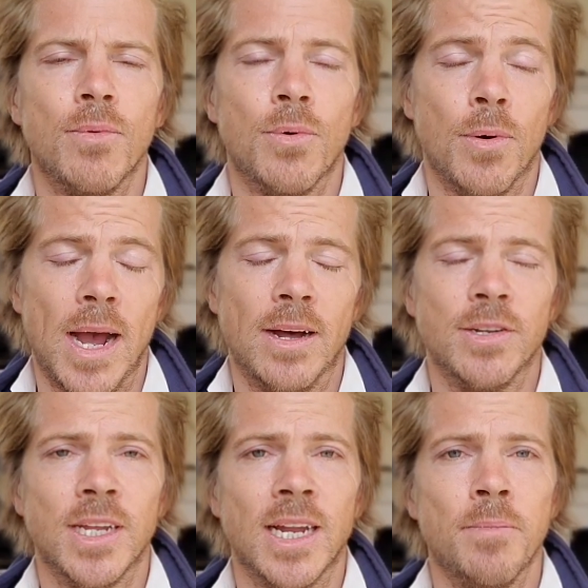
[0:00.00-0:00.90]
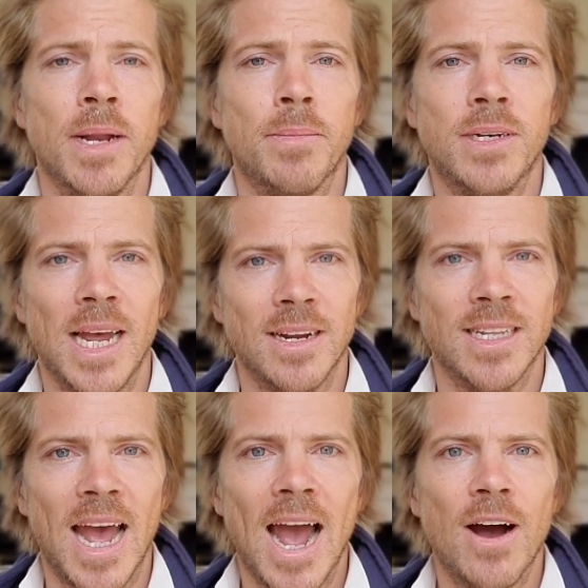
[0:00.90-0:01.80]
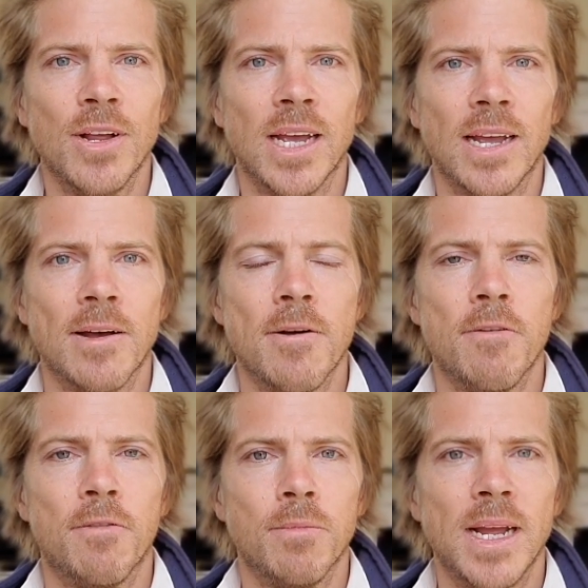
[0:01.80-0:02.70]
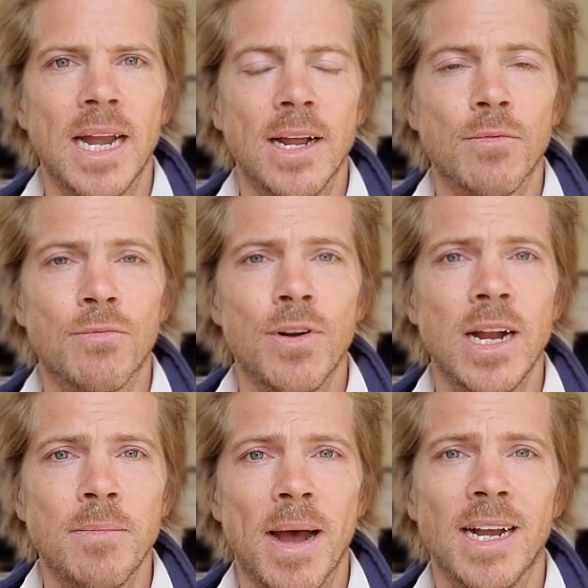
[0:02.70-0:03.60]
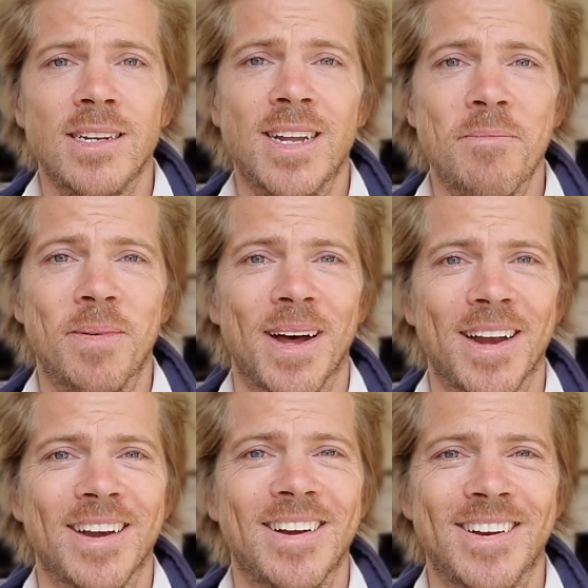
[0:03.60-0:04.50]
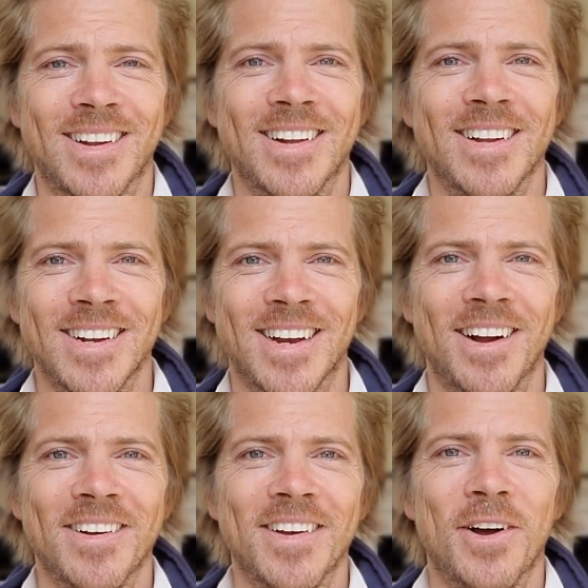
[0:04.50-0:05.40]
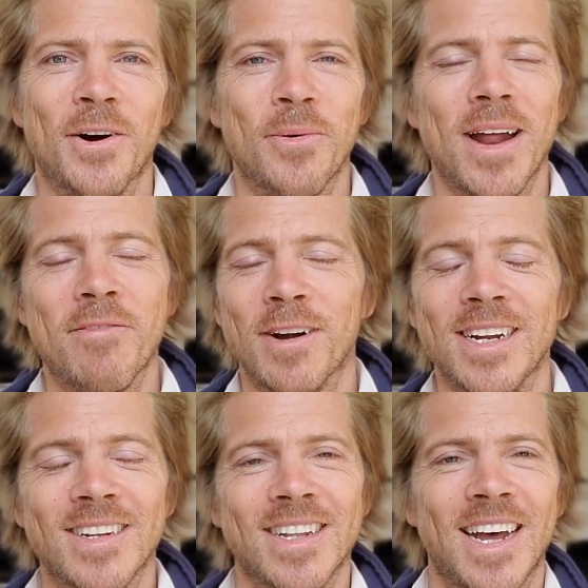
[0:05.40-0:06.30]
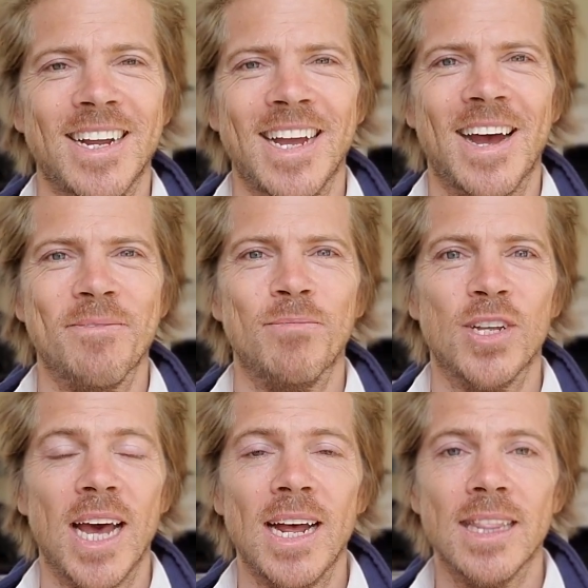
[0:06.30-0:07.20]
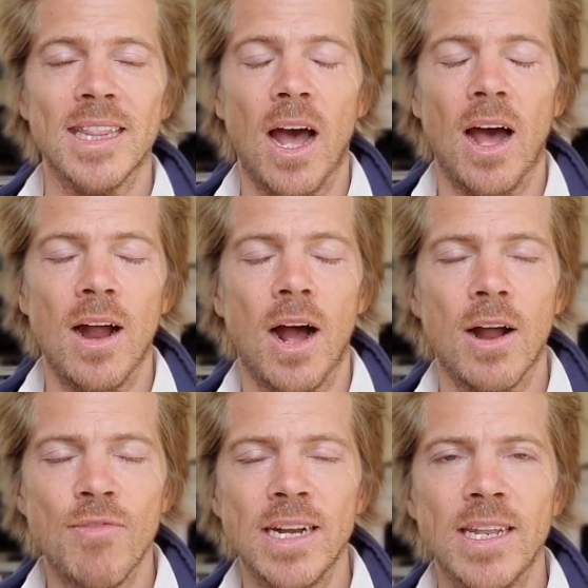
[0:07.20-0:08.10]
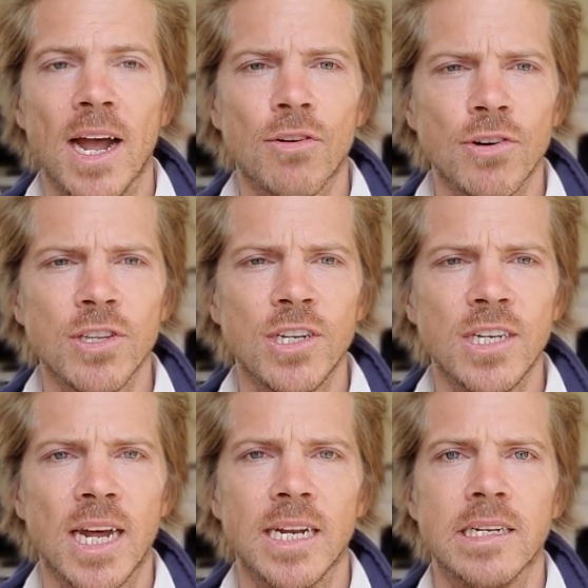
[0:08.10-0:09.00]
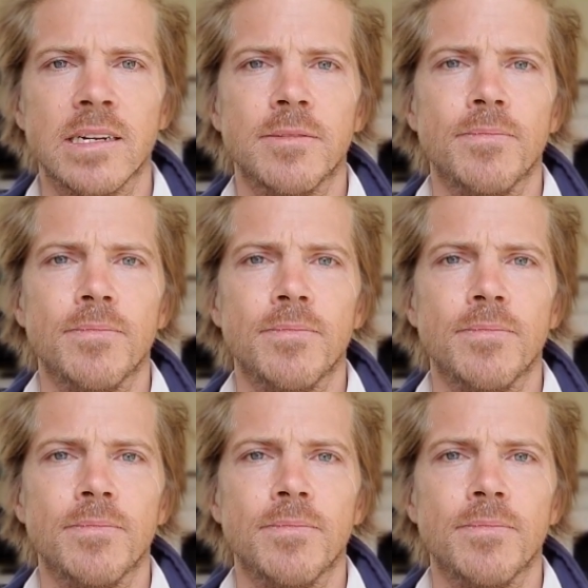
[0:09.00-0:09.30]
or our skin, but it protects the algae from getting really badly sunburned, or whatever it is that they get. So that I read that across the studies,